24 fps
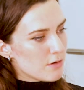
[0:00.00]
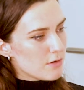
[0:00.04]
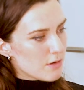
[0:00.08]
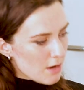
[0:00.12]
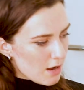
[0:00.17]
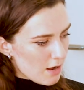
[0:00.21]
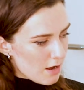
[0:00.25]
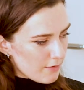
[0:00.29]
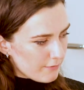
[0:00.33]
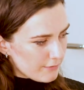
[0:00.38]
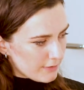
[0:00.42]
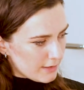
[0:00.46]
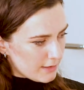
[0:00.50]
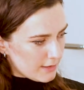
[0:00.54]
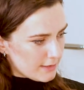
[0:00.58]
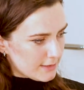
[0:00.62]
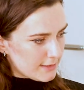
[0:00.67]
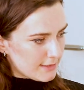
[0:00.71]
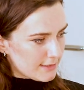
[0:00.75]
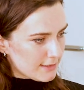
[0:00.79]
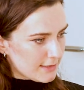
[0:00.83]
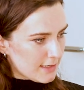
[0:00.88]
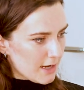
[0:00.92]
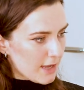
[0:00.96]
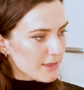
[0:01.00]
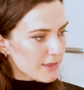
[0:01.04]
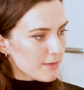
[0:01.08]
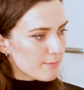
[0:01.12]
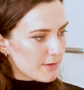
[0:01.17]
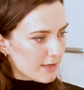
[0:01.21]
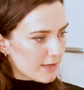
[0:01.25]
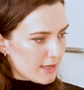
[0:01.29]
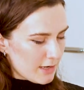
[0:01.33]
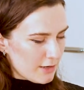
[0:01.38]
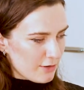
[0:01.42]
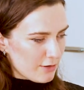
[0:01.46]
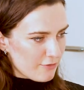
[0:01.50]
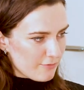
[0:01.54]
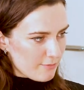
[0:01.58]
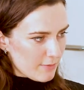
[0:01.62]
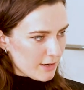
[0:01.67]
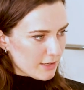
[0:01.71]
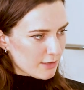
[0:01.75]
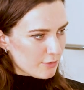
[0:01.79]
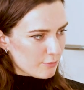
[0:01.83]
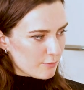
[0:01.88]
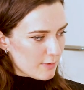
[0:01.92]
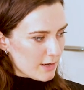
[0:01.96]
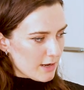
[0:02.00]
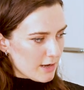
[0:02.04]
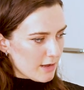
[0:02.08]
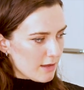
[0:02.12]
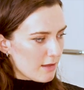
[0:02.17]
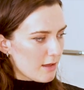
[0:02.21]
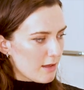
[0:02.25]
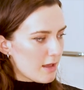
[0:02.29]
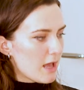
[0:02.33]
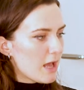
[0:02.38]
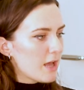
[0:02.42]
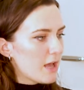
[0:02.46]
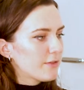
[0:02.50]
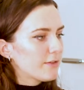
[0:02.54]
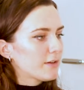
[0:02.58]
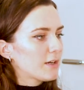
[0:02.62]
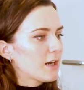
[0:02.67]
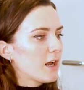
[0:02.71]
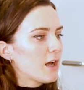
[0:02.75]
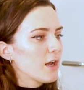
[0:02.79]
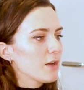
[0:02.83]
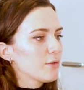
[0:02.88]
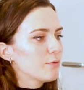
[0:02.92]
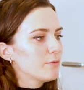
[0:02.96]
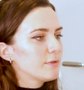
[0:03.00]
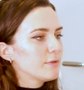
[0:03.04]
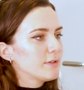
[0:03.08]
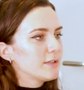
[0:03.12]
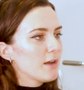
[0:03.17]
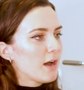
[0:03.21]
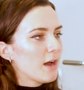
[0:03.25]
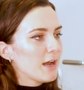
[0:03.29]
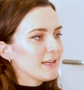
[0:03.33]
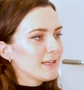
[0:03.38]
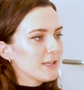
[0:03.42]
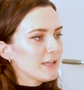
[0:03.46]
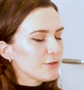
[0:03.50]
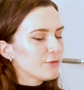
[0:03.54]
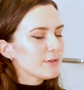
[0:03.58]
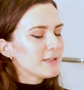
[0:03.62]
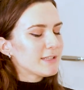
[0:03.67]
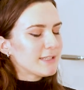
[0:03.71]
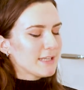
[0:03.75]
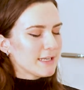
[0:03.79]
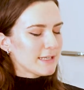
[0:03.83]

nervous at the beginning of my career that I literally